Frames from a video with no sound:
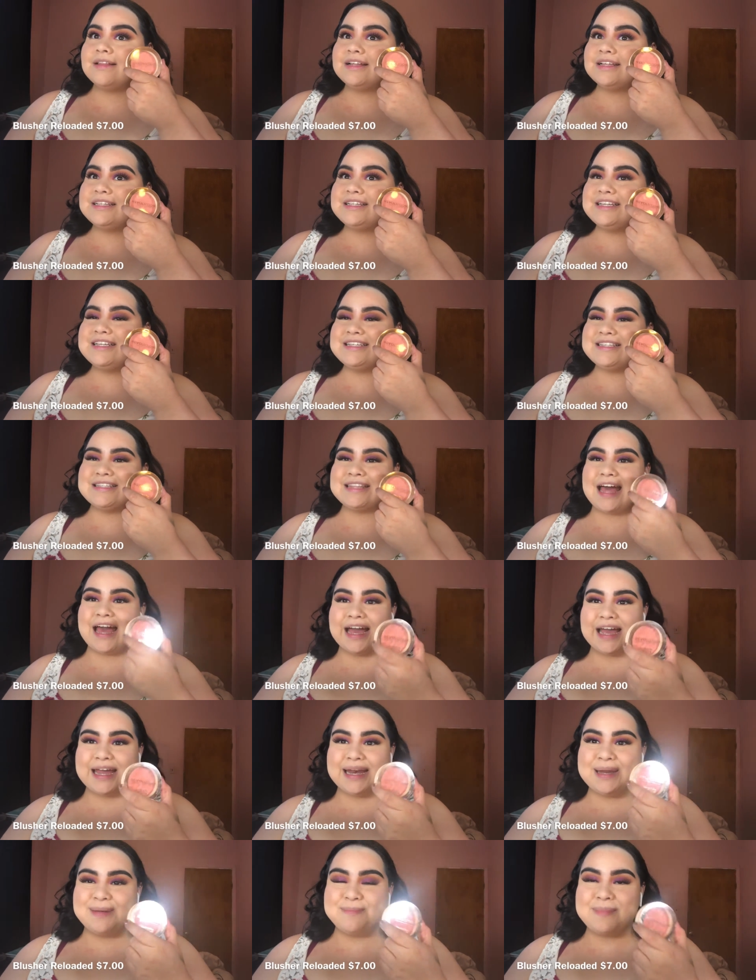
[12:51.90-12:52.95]
this is not
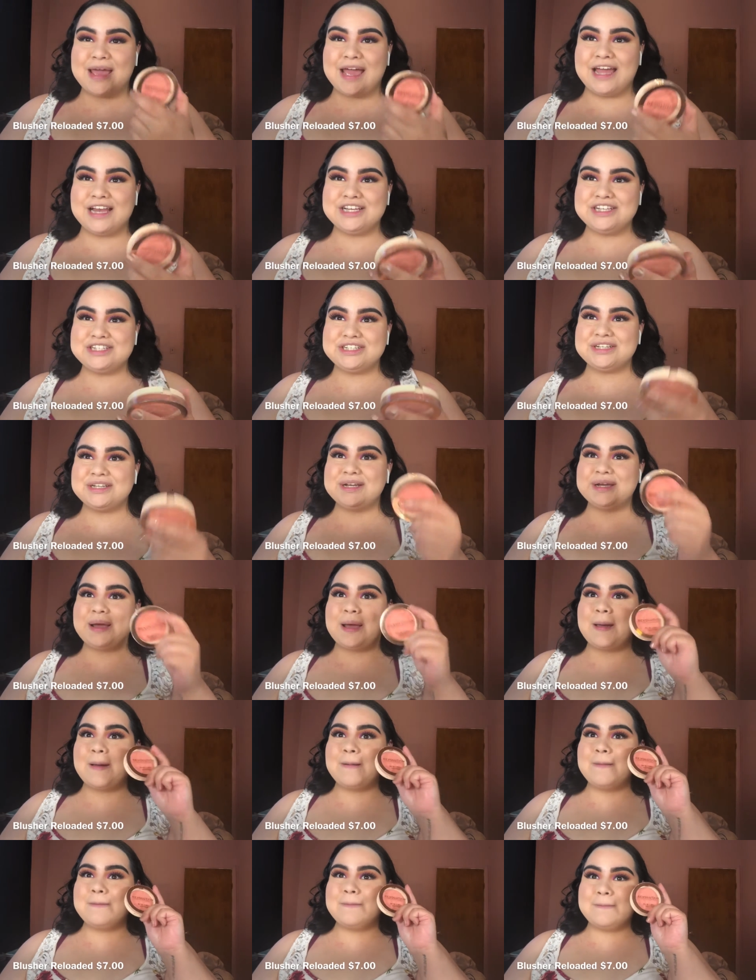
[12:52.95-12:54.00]
going to match
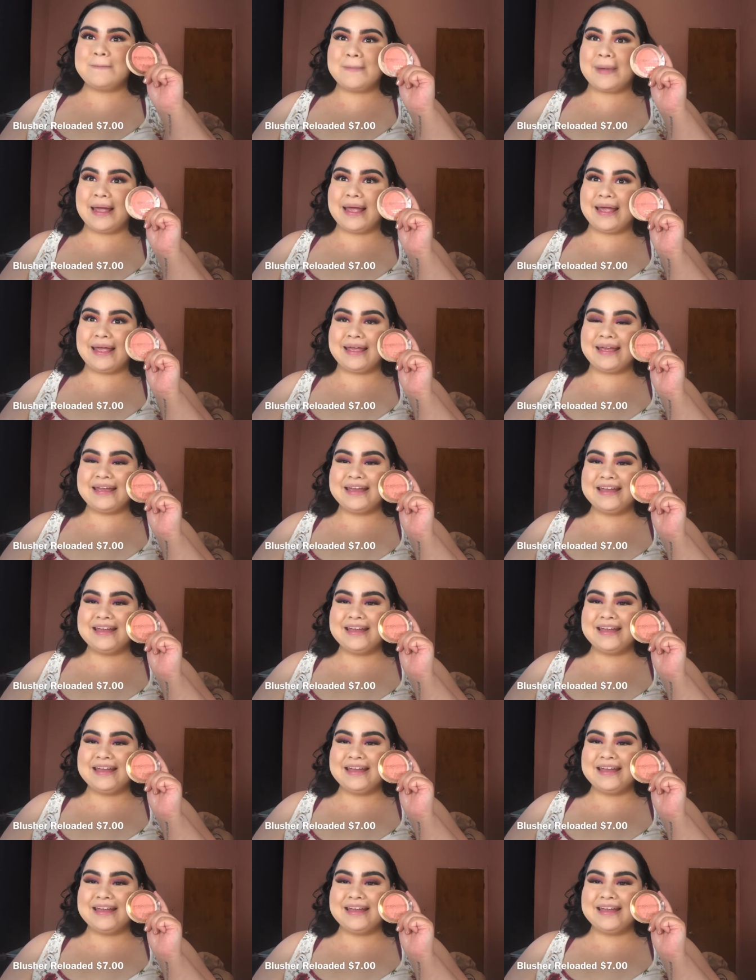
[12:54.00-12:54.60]
my